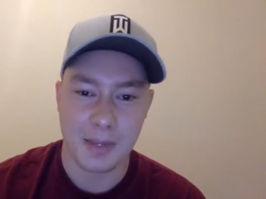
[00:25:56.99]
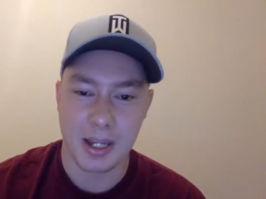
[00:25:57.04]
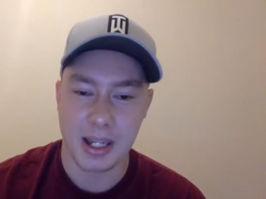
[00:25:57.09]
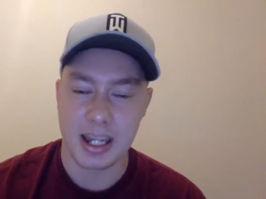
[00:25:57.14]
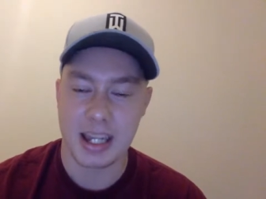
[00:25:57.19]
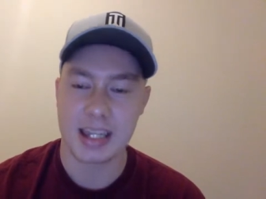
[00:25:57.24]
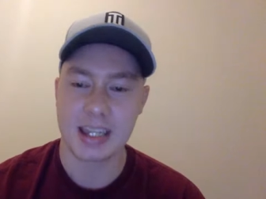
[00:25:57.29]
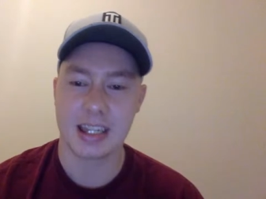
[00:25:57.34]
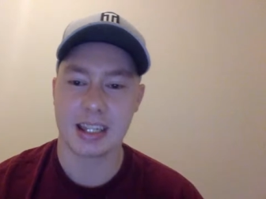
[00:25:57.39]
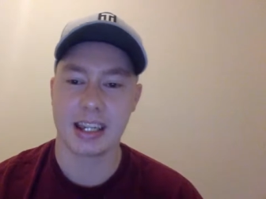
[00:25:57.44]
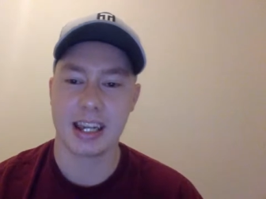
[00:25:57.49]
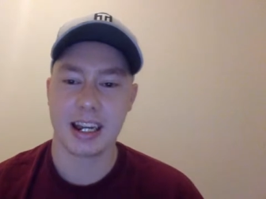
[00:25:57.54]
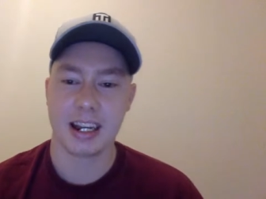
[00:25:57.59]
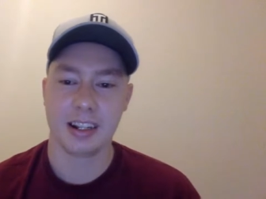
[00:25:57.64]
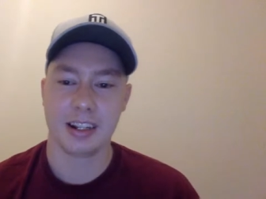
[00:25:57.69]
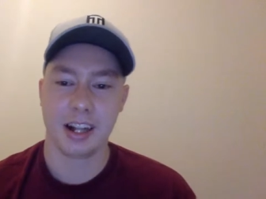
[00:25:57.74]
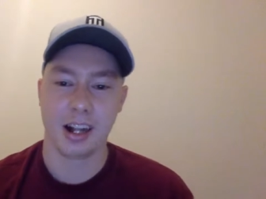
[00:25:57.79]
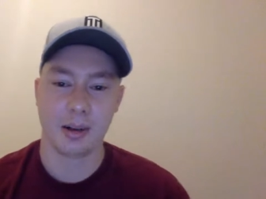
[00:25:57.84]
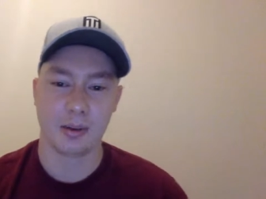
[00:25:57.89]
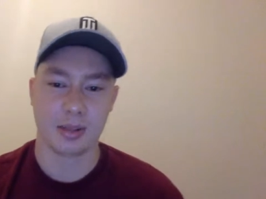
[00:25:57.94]
He can get
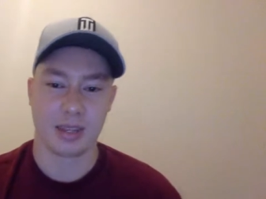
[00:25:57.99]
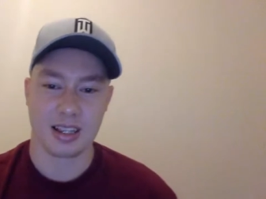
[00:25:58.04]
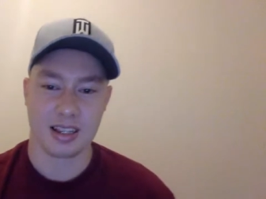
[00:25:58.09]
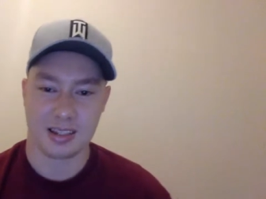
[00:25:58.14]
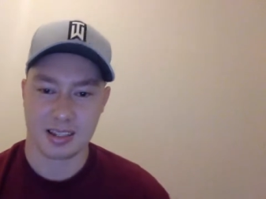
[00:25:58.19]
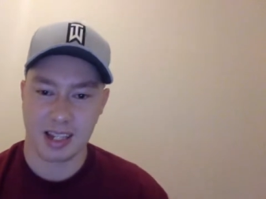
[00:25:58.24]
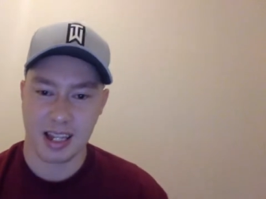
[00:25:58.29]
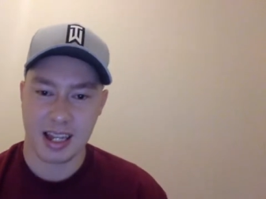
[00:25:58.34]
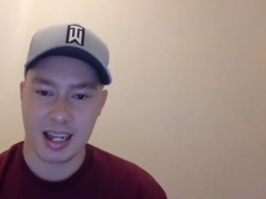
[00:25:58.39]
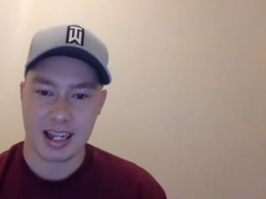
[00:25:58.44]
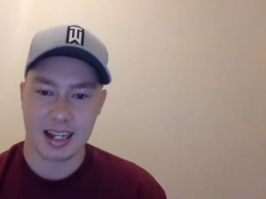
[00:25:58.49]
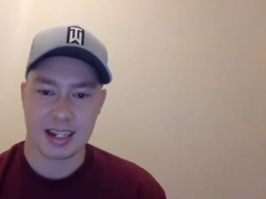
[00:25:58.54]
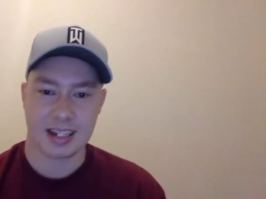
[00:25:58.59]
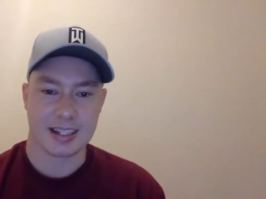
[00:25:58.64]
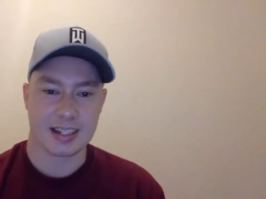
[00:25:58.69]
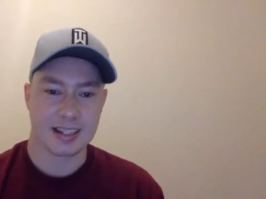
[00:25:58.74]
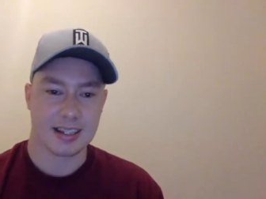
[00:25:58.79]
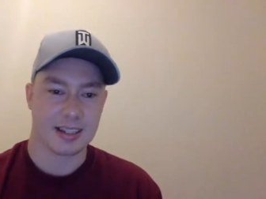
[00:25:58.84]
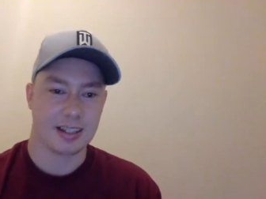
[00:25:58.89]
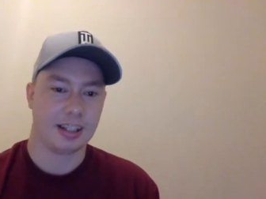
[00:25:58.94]
it done with his
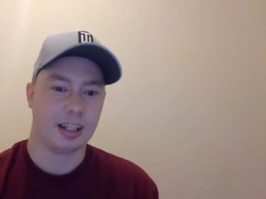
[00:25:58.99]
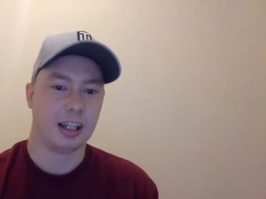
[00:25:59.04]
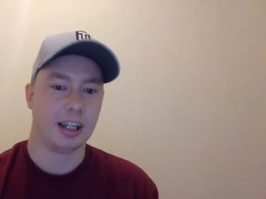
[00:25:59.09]
legs.